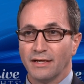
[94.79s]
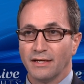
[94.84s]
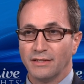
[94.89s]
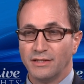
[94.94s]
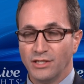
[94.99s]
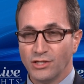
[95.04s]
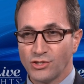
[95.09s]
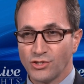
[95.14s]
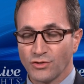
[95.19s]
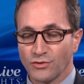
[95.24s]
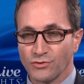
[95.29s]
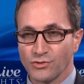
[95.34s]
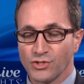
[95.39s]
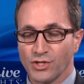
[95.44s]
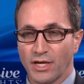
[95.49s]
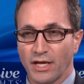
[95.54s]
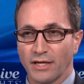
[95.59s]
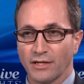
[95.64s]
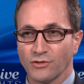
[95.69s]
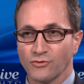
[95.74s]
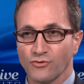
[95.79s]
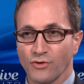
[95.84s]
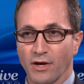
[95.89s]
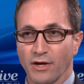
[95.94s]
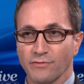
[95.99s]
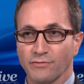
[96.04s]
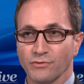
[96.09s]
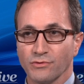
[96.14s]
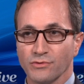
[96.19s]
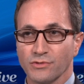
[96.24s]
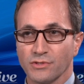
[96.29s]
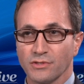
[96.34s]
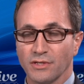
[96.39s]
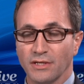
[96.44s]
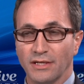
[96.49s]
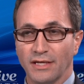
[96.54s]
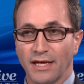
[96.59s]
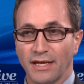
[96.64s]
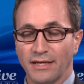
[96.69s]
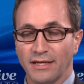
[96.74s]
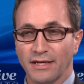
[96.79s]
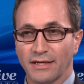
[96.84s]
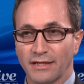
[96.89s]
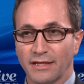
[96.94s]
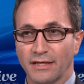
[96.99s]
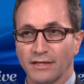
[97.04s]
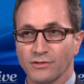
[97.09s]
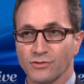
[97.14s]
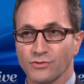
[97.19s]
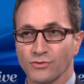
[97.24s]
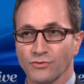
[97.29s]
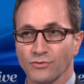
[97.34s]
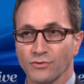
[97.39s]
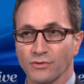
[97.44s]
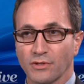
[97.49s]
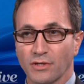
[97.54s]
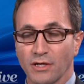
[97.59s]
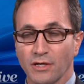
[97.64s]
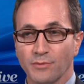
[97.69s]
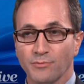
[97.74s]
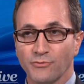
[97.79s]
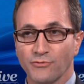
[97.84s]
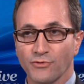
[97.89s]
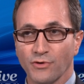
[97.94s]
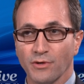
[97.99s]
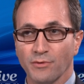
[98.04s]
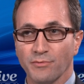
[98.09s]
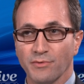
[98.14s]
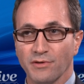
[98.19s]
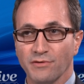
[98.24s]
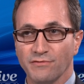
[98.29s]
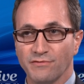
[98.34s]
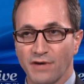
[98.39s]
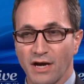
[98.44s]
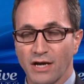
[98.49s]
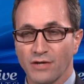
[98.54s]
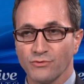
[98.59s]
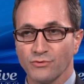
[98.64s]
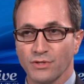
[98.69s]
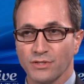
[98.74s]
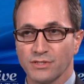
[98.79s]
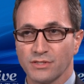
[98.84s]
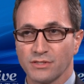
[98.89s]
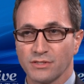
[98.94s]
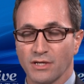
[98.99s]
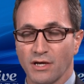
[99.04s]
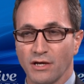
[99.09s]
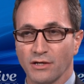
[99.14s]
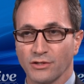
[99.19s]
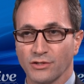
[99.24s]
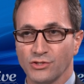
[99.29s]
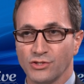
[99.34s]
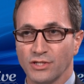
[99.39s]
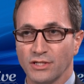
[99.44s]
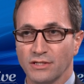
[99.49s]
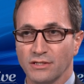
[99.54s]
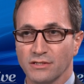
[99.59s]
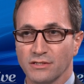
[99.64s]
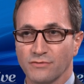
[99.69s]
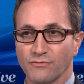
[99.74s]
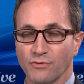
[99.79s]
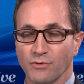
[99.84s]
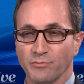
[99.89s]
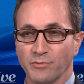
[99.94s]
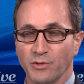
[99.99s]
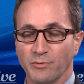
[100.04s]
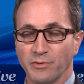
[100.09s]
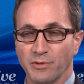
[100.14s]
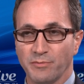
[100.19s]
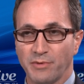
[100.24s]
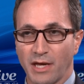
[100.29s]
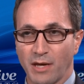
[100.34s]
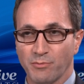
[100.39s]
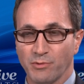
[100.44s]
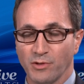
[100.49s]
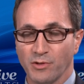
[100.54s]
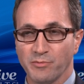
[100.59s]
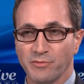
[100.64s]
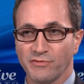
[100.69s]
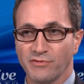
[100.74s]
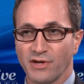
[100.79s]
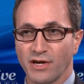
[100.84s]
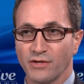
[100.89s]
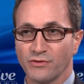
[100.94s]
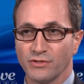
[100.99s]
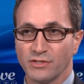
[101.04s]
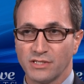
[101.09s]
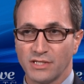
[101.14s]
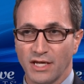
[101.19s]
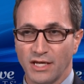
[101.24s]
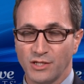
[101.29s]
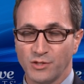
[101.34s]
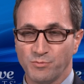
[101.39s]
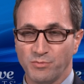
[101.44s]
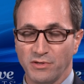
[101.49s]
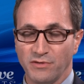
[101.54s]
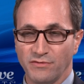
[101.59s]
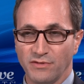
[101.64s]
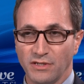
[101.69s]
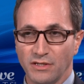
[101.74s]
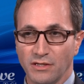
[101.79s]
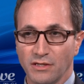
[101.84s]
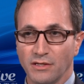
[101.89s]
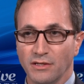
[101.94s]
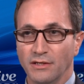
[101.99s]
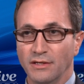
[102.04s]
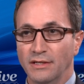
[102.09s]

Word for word: Additional genetic drivers in head and neck cancer come from the virus oncogenes from human papillomavirus, HPV,